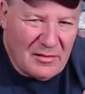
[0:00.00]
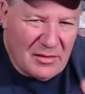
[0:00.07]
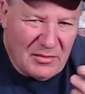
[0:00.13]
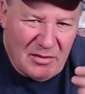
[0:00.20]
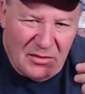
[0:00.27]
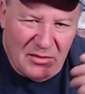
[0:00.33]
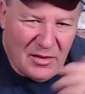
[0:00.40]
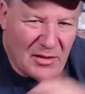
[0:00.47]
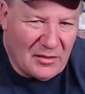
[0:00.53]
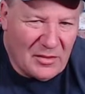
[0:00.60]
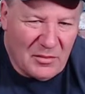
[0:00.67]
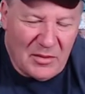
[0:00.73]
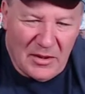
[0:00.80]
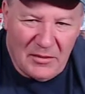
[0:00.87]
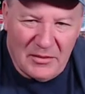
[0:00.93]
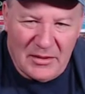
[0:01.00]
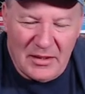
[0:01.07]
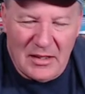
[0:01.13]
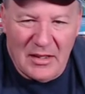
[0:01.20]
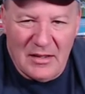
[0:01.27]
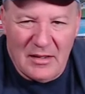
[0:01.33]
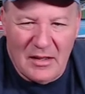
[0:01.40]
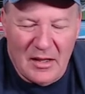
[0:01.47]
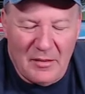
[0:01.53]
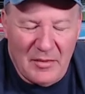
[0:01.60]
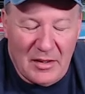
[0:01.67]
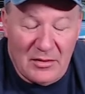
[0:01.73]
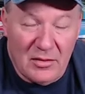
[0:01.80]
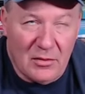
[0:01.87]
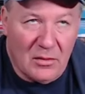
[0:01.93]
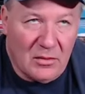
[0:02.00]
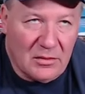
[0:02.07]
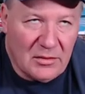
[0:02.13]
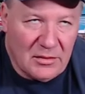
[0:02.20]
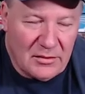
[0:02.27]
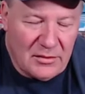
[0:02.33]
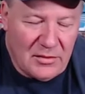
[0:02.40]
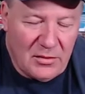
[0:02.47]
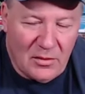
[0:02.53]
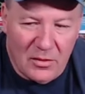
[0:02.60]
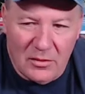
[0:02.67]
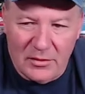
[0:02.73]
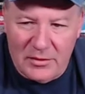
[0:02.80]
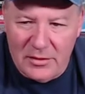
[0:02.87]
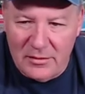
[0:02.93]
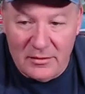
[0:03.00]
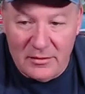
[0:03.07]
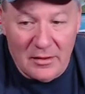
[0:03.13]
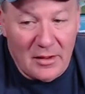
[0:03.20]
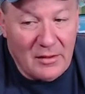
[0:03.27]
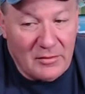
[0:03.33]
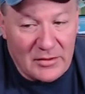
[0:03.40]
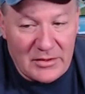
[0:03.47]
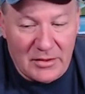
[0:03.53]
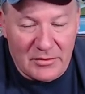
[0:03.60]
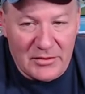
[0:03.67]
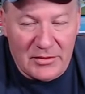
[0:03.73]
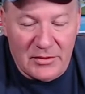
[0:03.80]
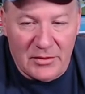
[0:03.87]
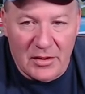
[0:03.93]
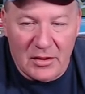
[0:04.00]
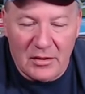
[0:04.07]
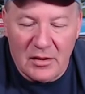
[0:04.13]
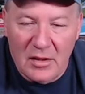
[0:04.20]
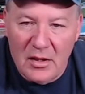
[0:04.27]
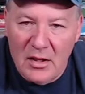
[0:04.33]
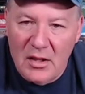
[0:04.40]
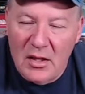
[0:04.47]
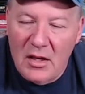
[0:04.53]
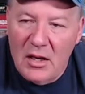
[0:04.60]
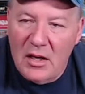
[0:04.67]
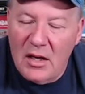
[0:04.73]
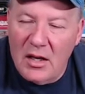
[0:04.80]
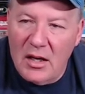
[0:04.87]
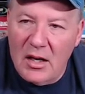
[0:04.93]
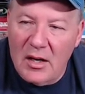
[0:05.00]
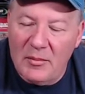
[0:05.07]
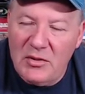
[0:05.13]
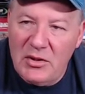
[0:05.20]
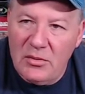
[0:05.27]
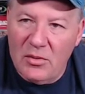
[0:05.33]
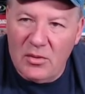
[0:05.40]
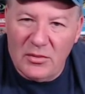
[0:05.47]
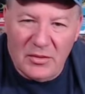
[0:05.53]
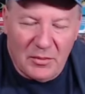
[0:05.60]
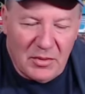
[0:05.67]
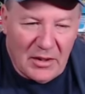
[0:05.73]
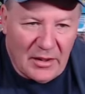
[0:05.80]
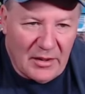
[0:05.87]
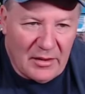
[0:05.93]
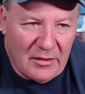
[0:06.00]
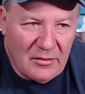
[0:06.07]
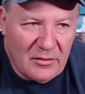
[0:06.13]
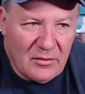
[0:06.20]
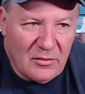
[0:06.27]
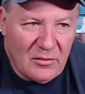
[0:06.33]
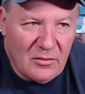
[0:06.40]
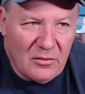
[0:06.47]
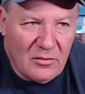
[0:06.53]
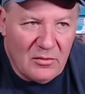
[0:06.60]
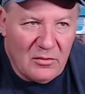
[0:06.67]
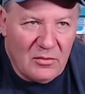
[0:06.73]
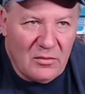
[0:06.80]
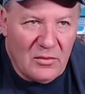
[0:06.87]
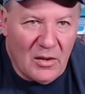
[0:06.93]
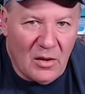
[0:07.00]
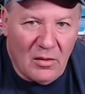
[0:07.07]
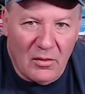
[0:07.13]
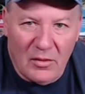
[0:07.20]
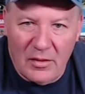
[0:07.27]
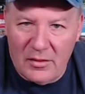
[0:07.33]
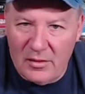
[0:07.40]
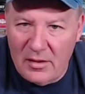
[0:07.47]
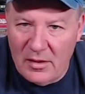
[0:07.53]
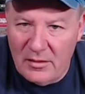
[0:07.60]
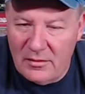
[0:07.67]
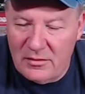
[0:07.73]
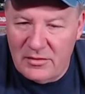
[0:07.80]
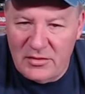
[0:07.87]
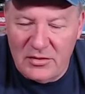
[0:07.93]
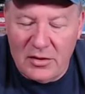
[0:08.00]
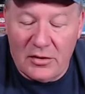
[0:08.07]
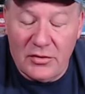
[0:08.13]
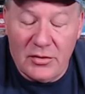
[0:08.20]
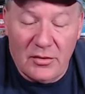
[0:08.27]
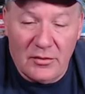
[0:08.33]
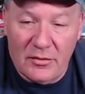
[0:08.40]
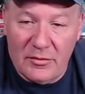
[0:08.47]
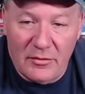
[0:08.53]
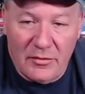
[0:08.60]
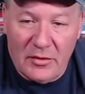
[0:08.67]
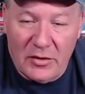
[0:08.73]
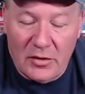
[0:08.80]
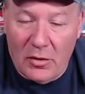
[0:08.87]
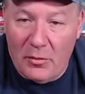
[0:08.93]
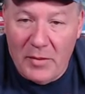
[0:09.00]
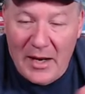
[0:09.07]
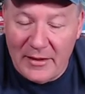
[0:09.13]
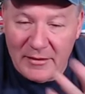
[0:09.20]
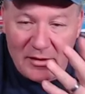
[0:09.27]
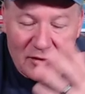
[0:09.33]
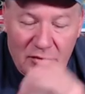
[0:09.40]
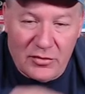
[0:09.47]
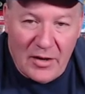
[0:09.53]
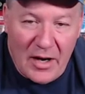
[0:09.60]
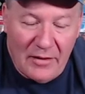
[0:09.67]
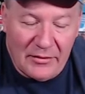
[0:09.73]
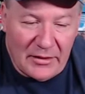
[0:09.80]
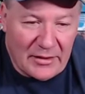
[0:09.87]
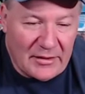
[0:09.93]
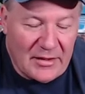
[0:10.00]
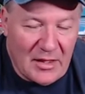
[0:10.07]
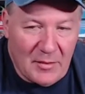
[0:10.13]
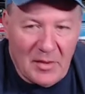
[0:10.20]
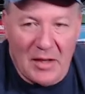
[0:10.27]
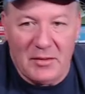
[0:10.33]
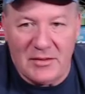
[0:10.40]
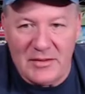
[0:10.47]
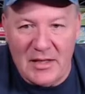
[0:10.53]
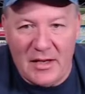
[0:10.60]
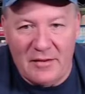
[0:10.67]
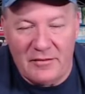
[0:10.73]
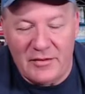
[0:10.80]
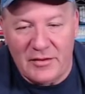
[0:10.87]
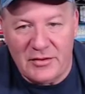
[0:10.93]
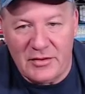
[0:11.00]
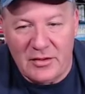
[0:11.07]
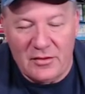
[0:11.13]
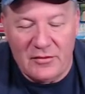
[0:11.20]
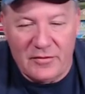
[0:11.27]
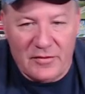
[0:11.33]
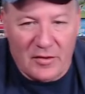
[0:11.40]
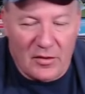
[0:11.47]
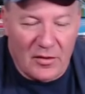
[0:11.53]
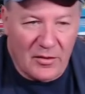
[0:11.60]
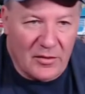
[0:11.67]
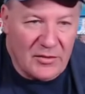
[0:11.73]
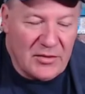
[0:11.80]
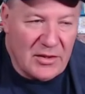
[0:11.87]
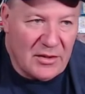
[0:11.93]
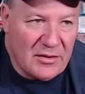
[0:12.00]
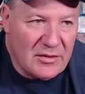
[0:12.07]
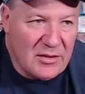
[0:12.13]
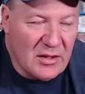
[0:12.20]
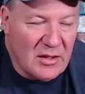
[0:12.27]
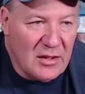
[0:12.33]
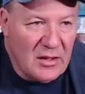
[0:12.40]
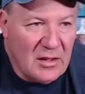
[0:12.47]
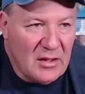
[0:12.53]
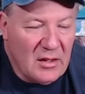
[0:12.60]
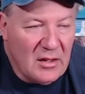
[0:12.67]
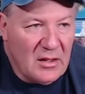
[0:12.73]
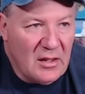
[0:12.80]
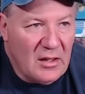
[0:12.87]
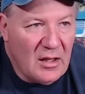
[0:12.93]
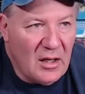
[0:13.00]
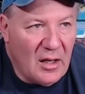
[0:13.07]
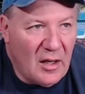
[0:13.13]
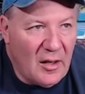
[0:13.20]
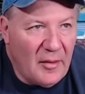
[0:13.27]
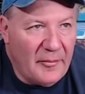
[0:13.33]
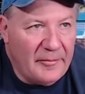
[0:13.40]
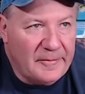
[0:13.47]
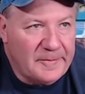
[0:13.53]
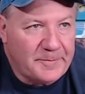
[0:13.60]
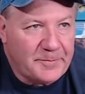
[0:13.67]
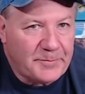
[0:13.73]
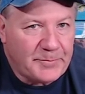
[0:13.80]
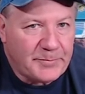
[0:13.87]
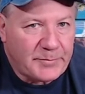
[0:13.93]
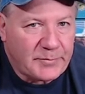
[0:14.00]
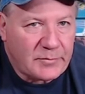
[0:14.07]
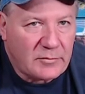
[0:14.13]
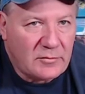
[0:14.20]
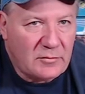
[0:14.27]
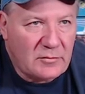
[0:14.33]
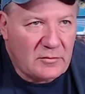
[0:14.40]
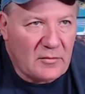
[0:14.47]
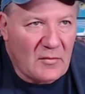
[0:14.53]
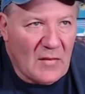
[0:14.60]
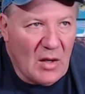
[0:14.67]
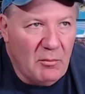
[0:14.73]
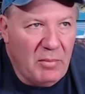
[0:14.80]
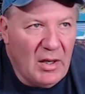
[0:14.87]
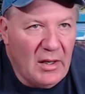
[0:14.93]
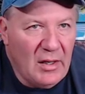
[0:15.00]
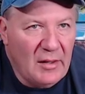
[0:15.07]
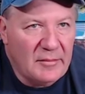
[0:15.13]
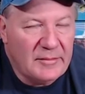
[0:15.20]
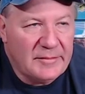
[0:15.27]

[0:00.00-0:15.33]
I'm too young to play with the kid. I mean, too old. Too old. I wish I was too young. Uh, I'm too old to play you know, and, and start go back to the traveling team I was on for for all those years. Um, but